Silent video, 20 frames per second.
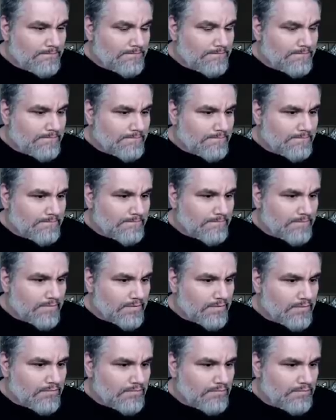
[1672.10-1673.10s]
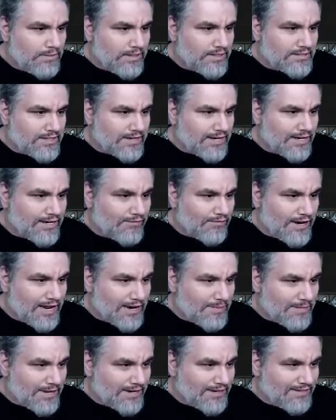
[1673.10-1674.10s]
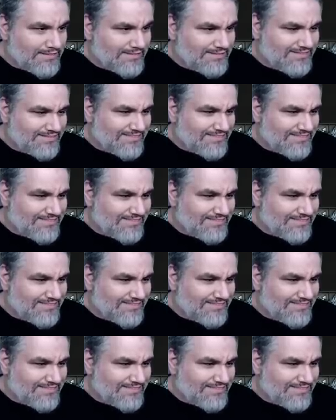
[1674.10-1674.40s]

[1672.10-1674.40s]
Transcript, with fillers: Why not? Because then I can reanimate it.